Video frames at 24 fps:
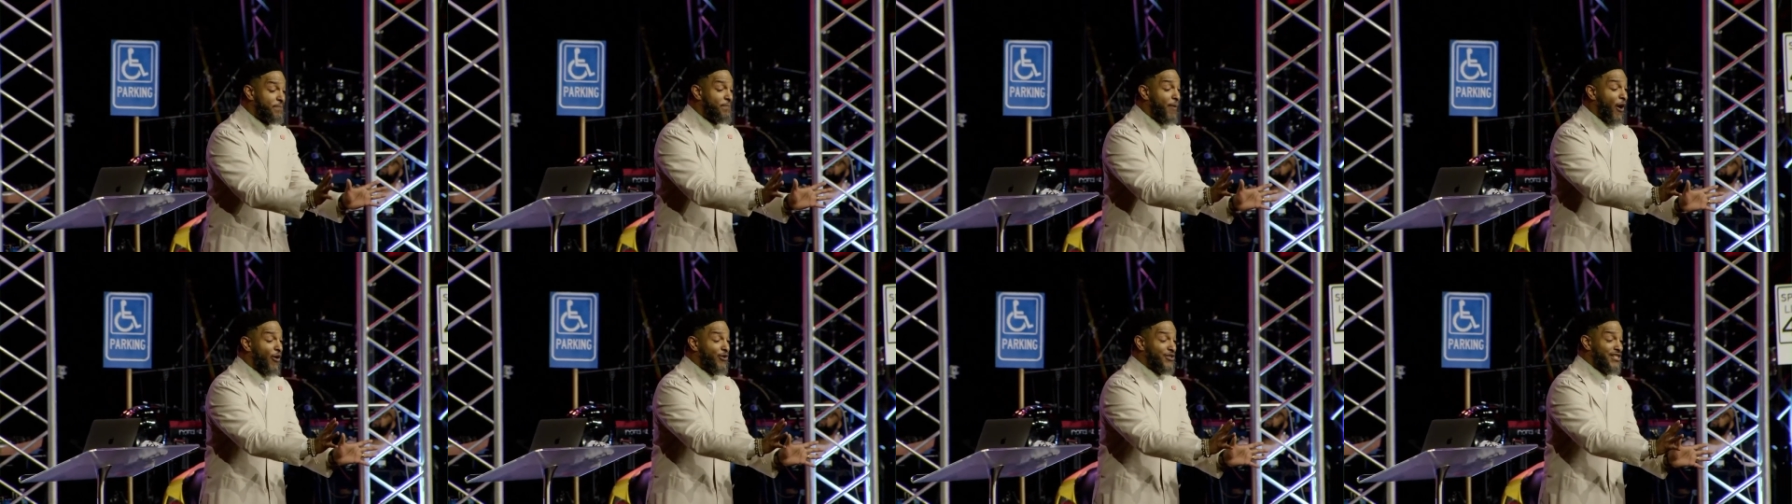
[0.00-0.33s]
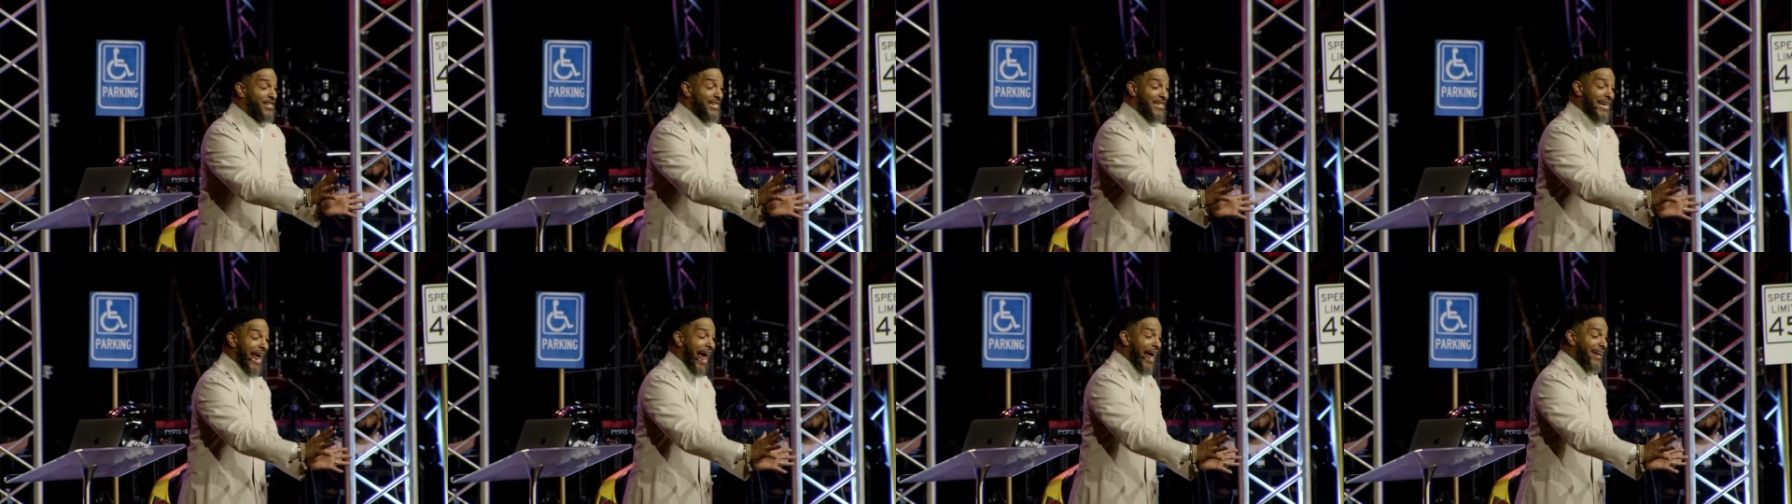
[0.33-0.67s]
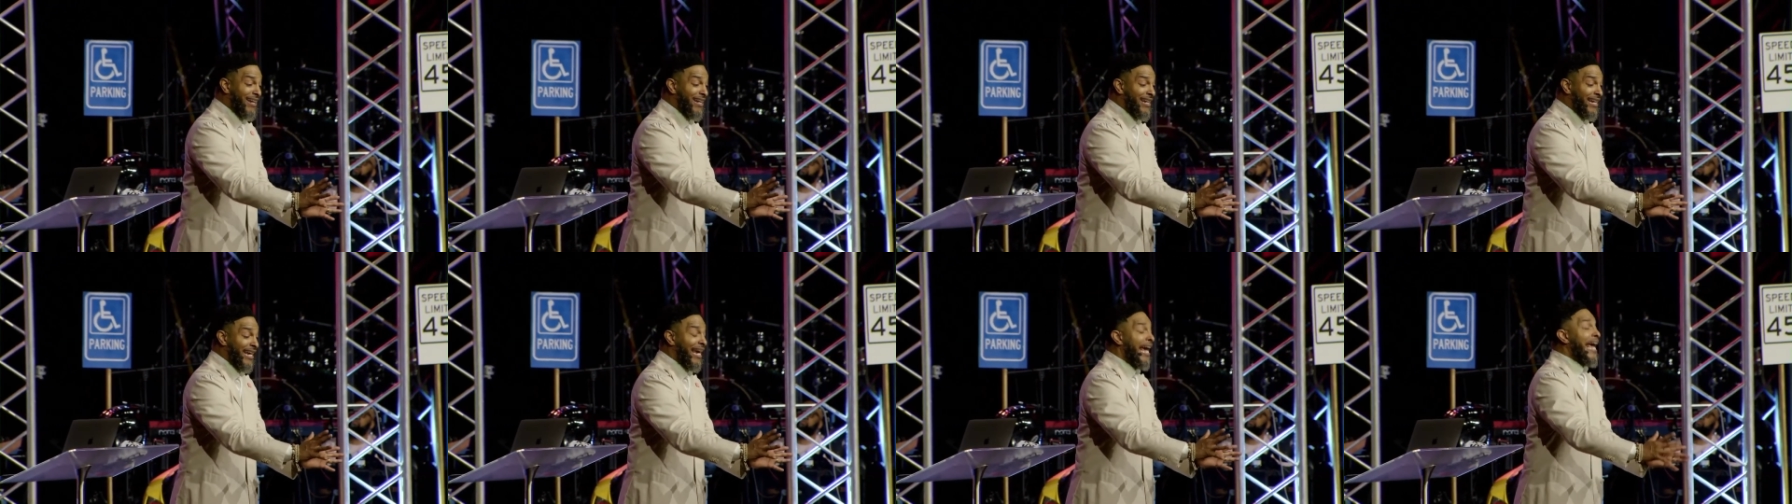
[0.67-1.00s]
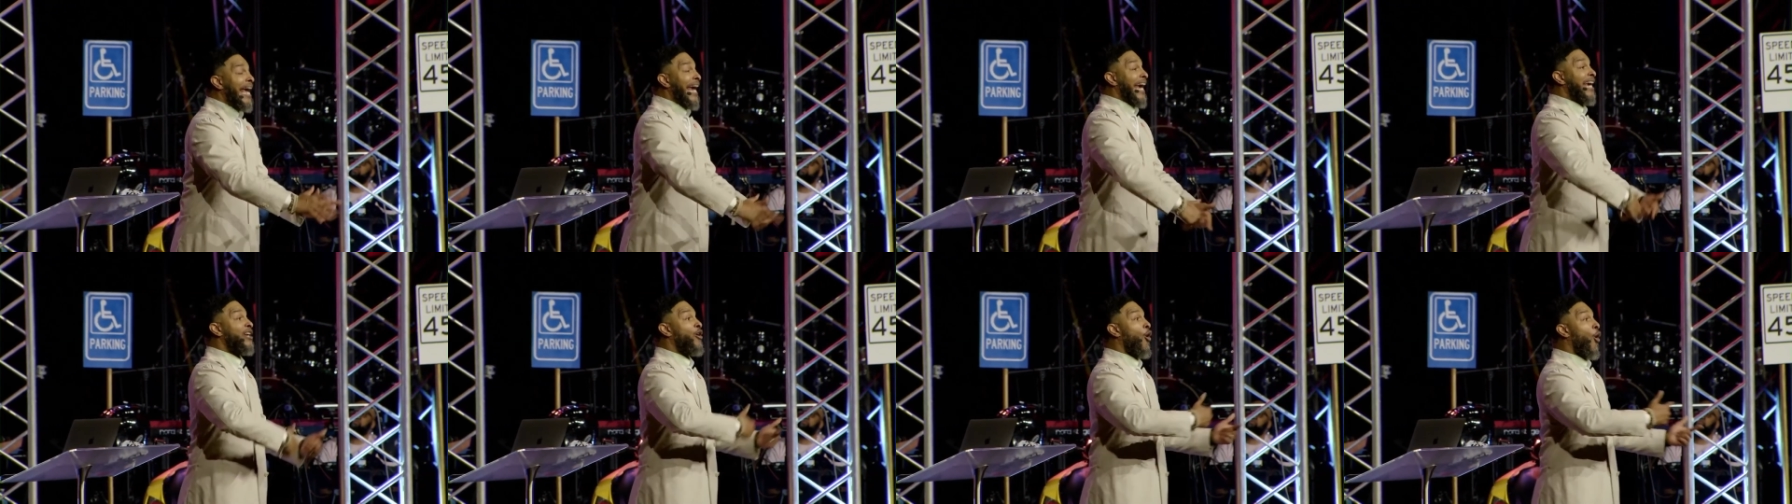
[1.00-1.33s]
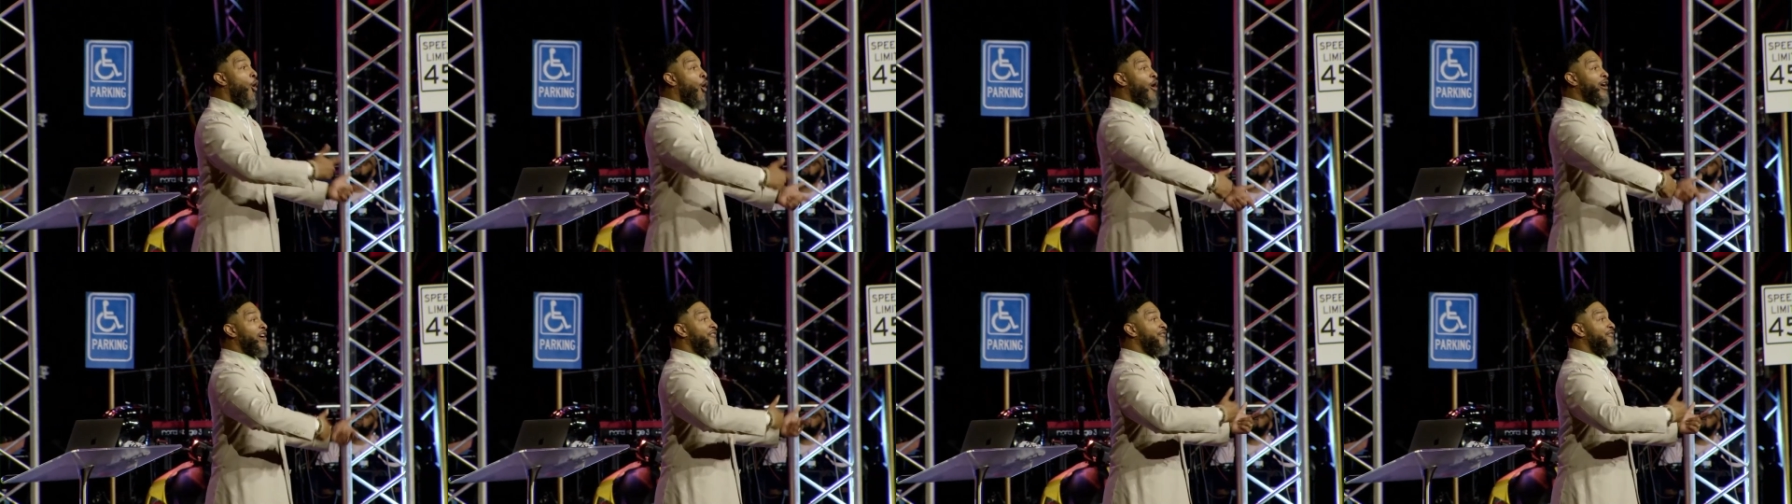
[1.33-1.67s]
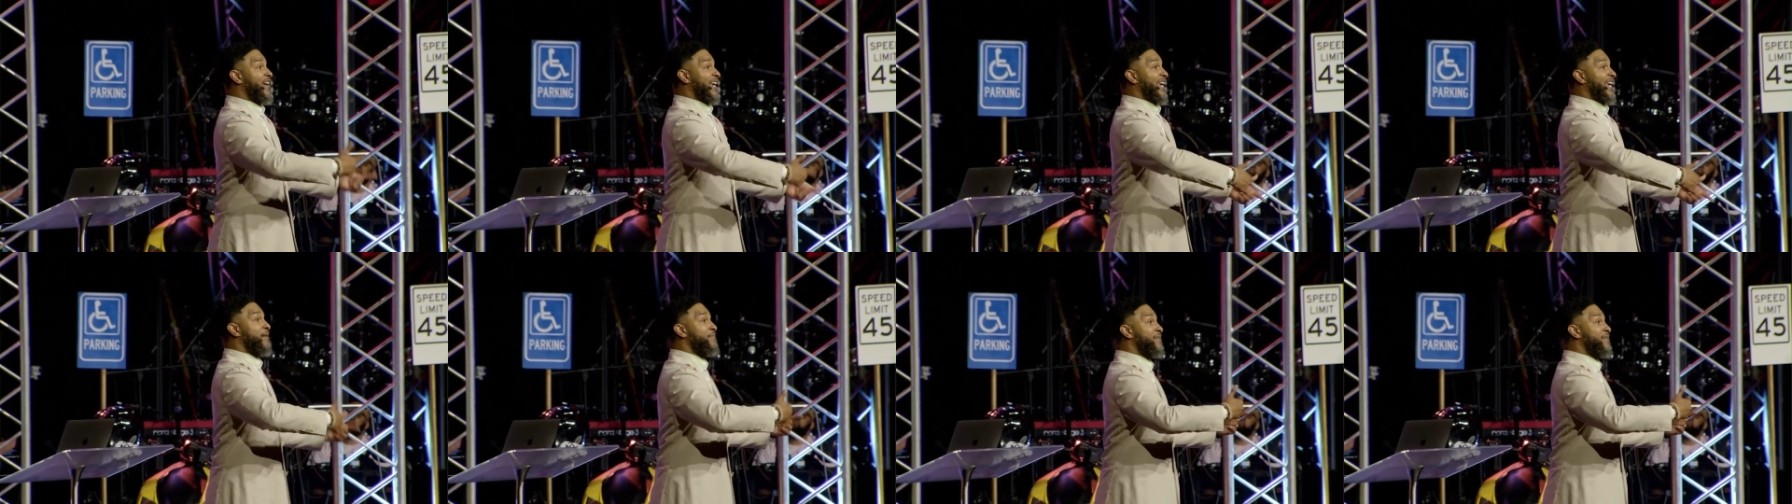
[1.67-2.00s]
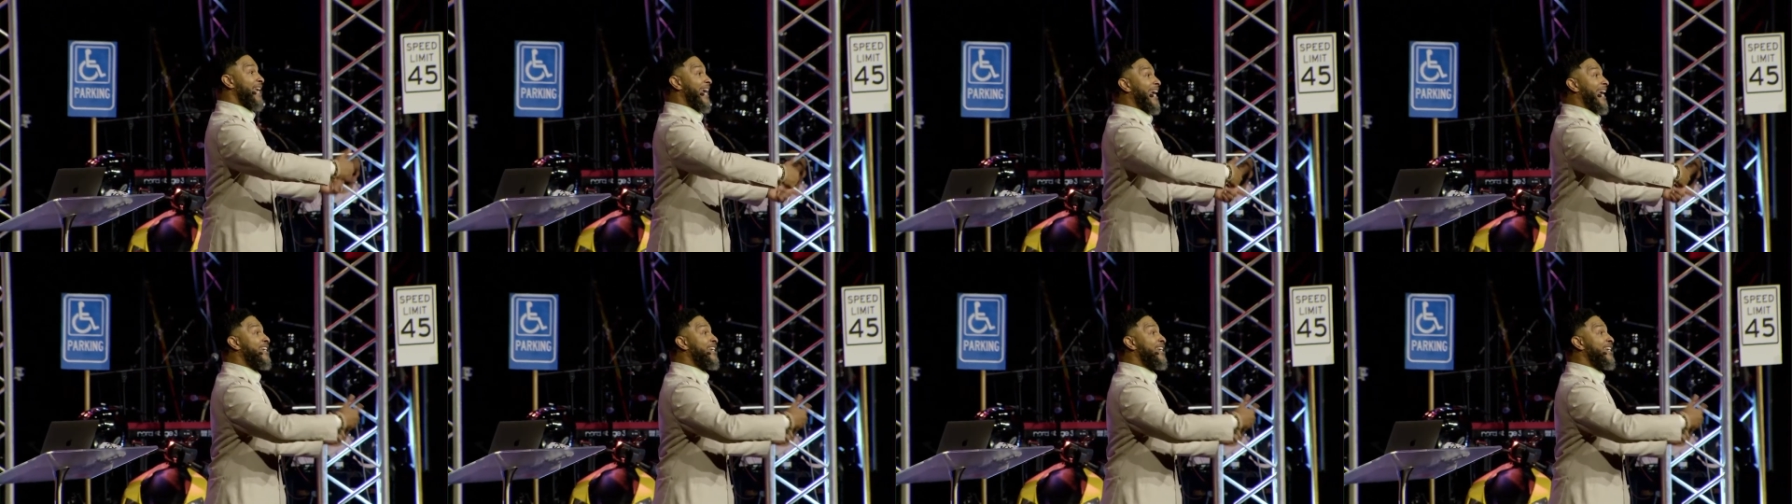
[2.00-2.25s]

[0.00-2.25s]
personality in order for him to